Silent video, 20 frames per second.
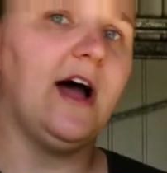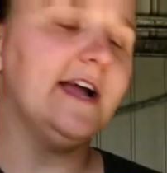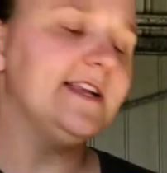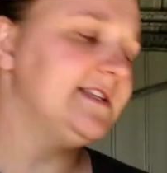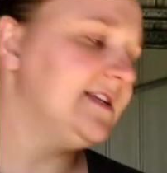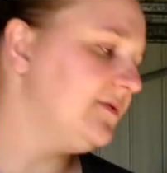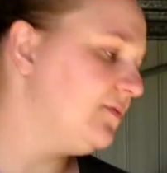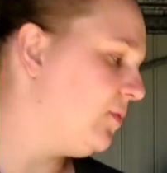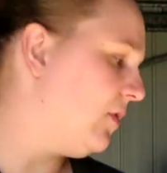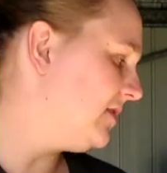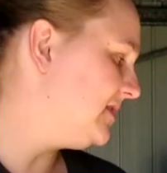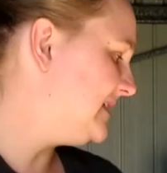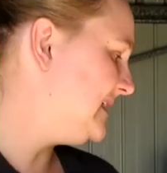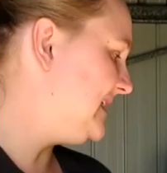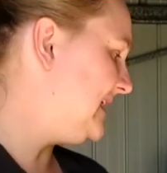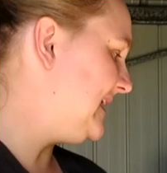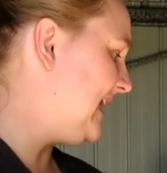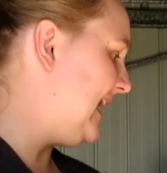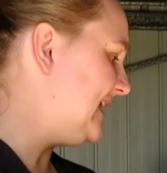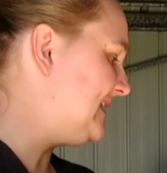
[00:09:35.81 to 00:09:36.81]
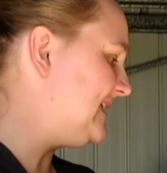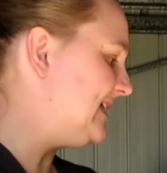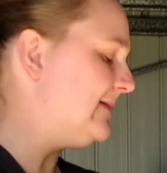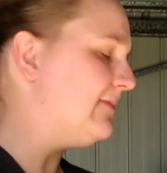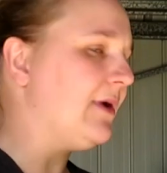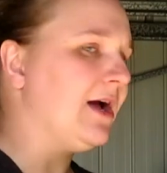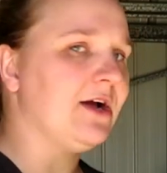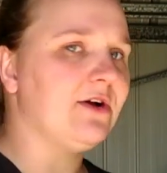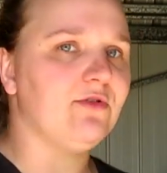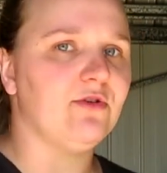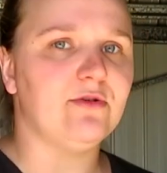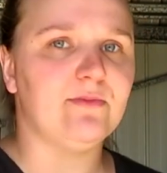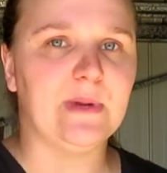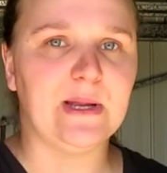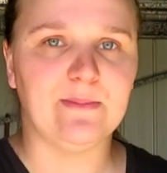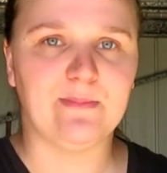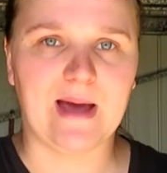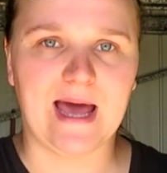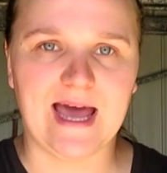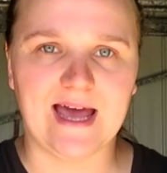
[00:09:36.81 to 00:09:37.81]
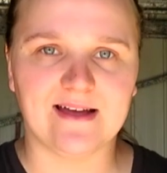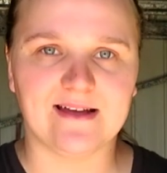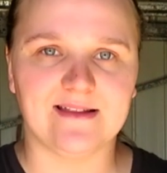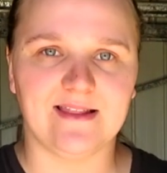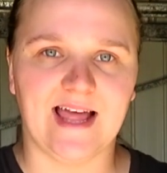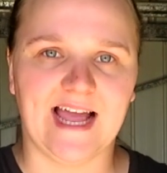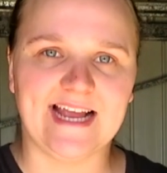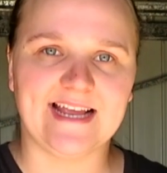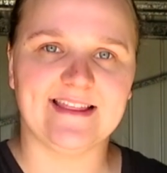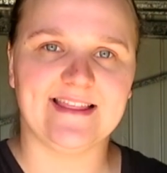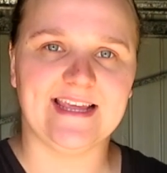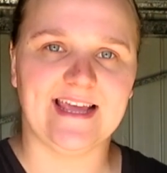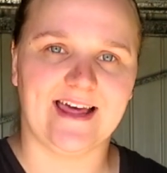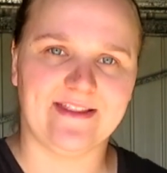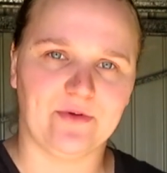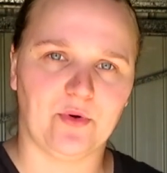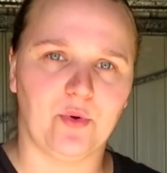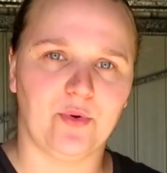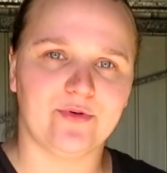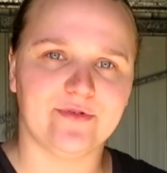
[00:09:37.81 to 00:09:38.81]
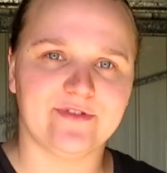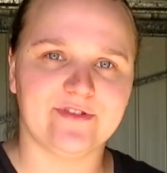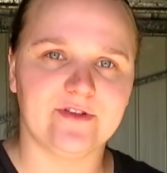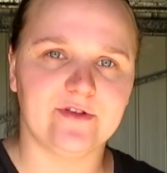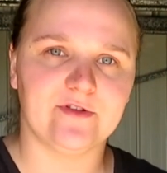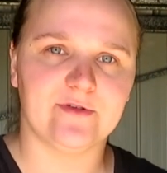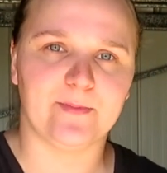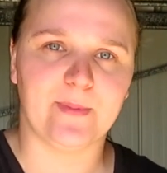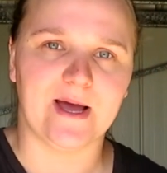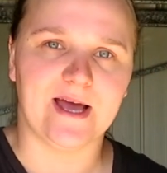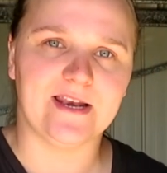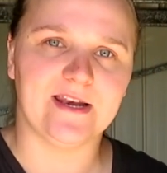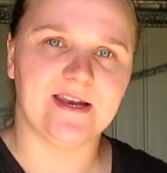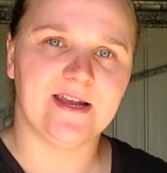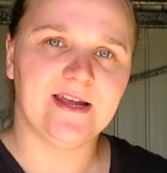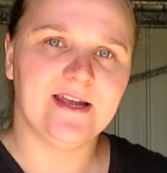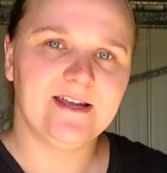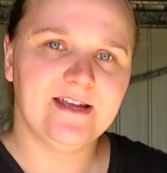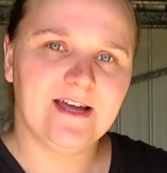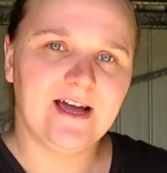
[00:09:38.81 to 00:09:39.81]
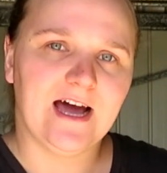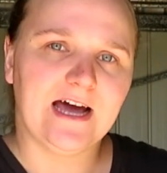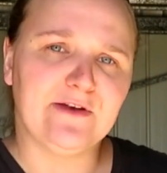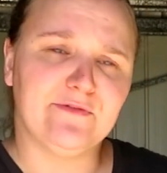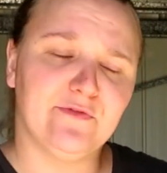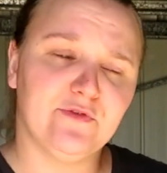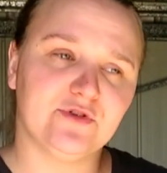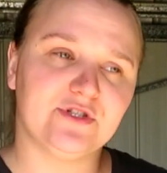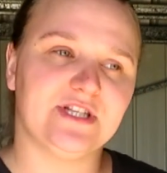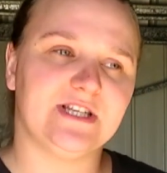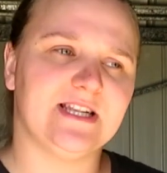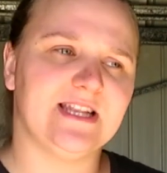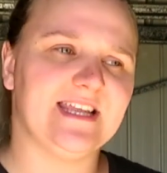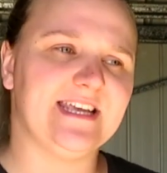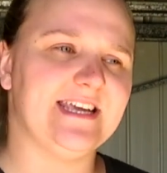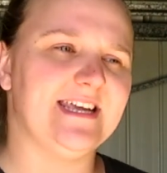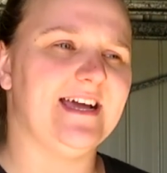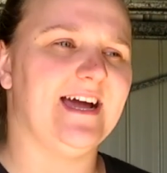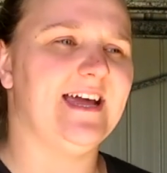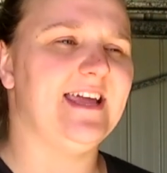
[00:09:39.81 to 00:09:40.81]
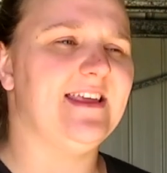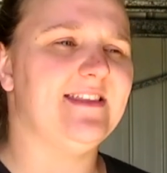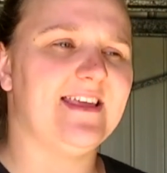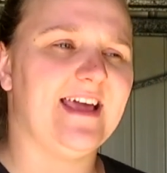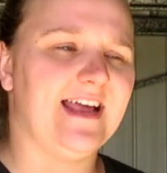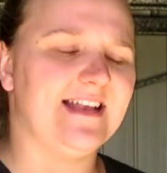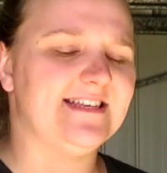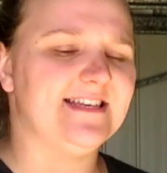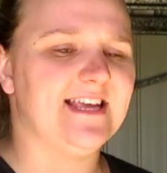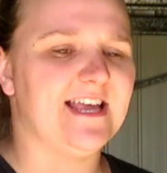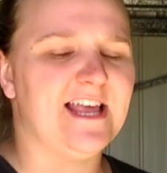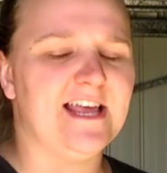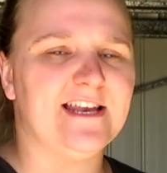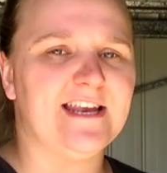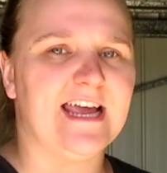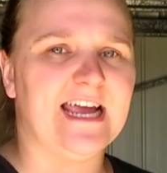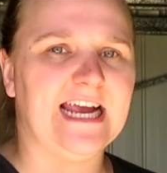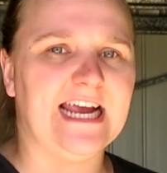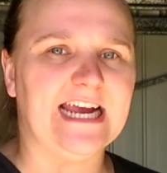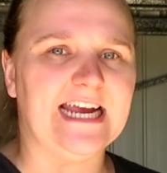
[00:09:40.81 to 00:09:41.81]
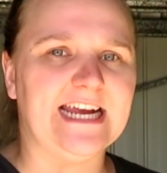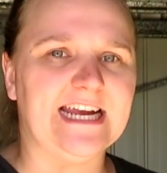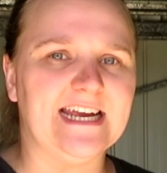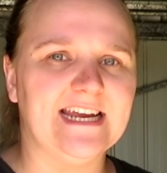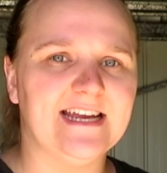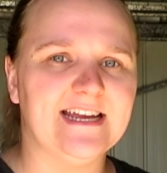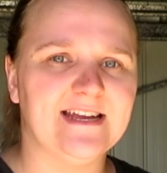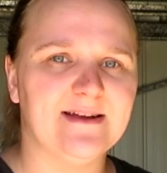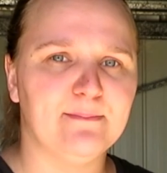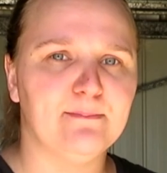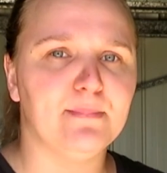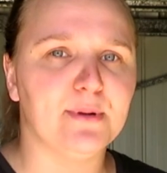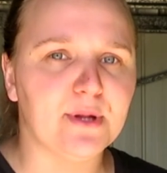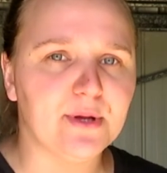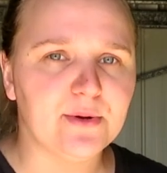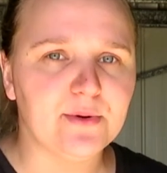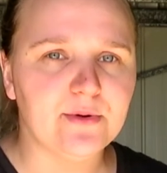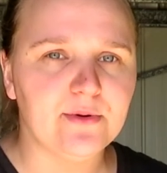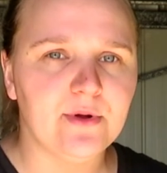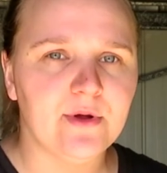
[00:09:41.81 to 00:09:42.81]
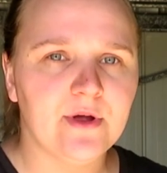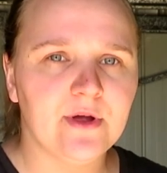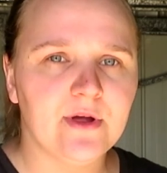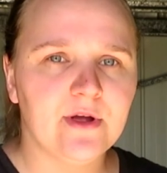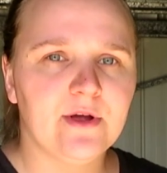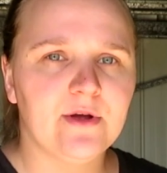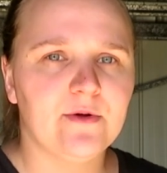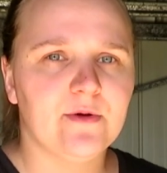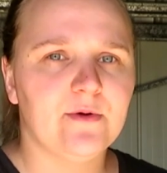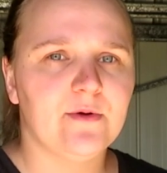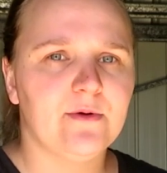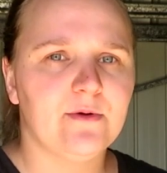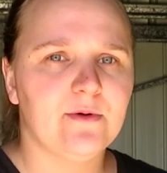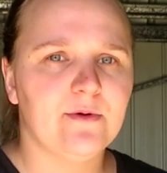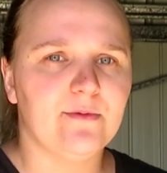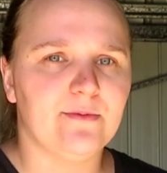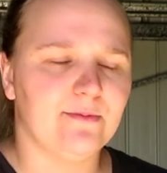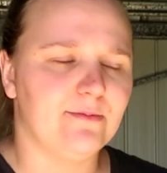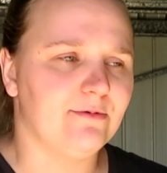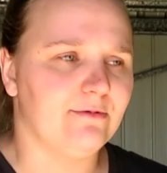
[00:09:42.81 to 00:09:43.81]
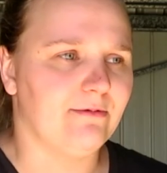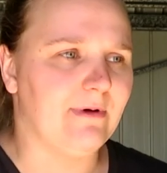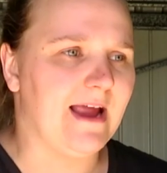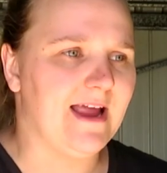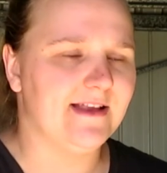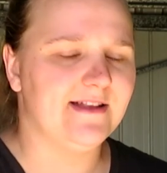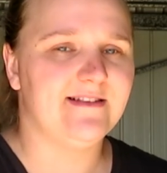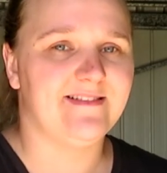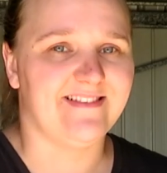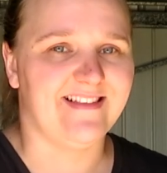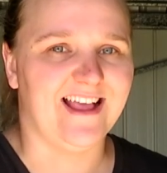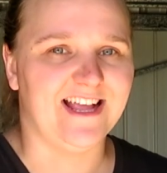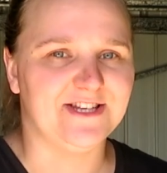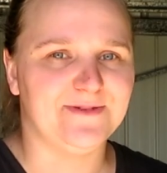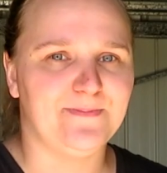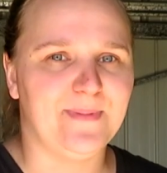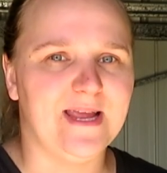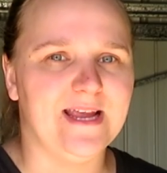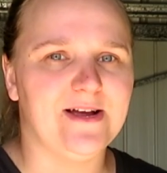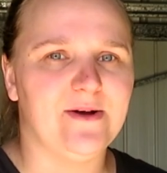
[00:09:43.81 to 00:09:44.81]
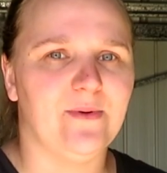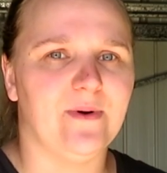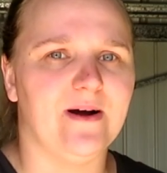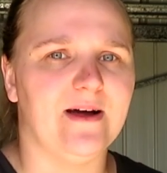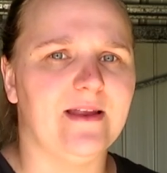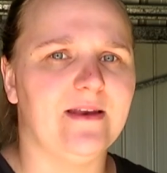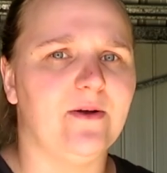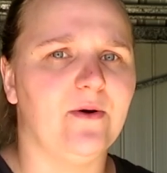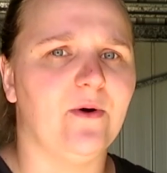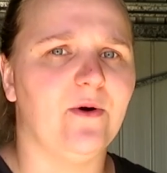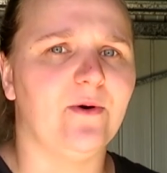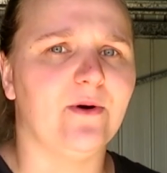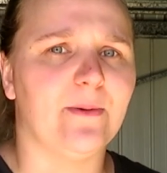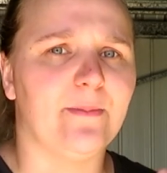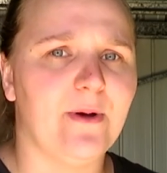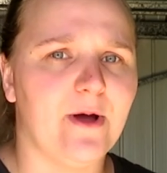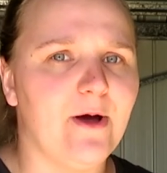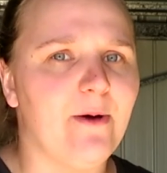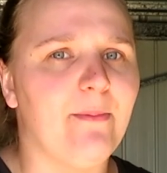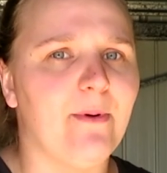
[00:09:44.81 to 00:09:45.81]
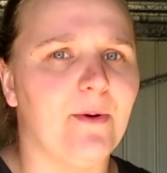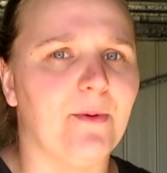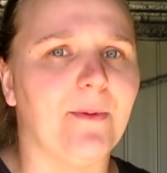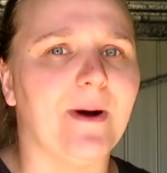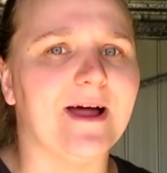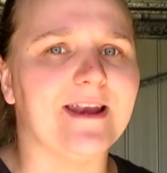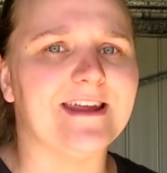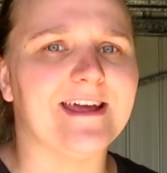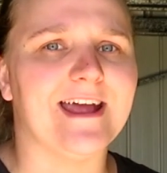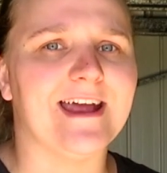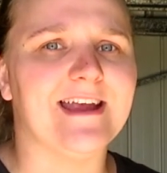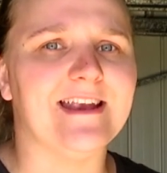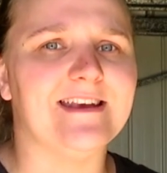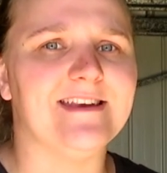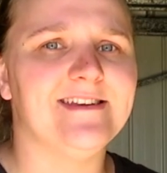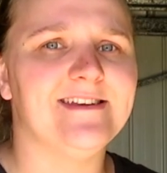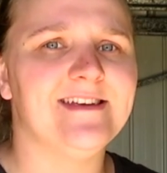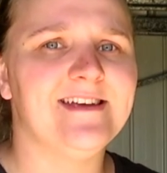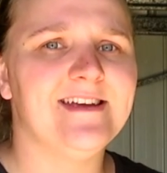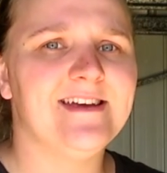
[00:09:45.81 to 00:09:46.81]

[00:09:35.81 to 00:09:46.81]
I did want to get him a grooming bag like the other horses, but unfortunately I either had to get a blue, red / pink one or a purple one, and